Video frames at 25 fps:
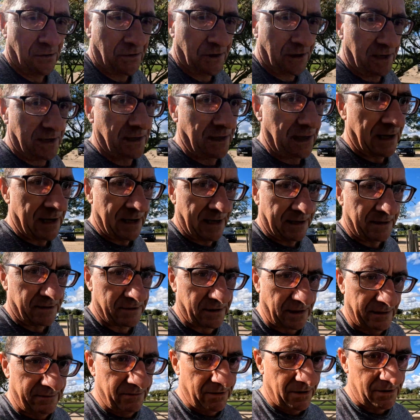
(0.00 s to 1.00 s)
lucky, I have.
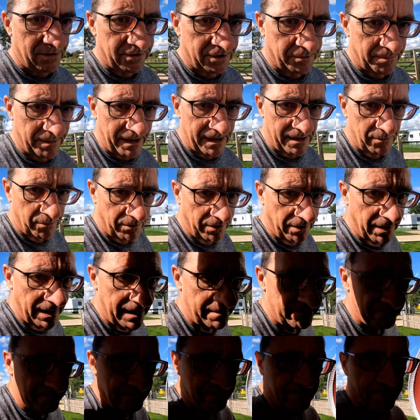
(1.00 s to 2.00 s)
This, I've got a spare one of
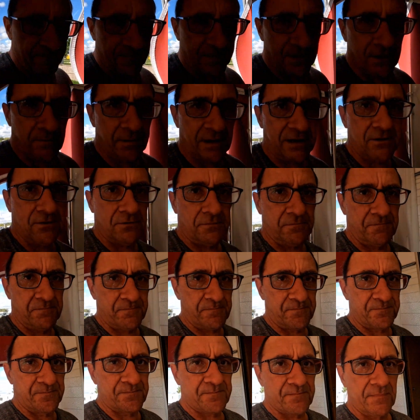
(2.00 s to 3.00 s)
them. They're about
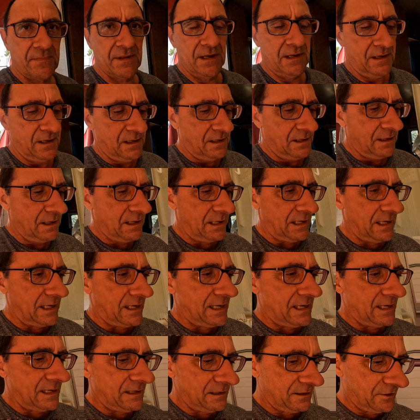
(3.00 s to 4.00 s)

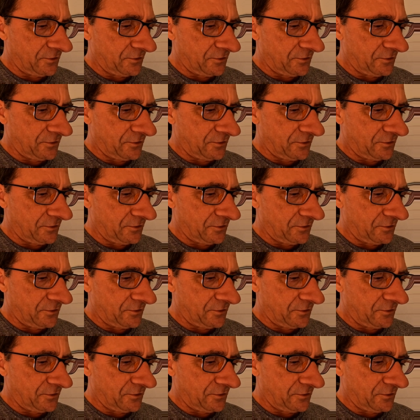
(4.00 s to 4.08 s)
uh,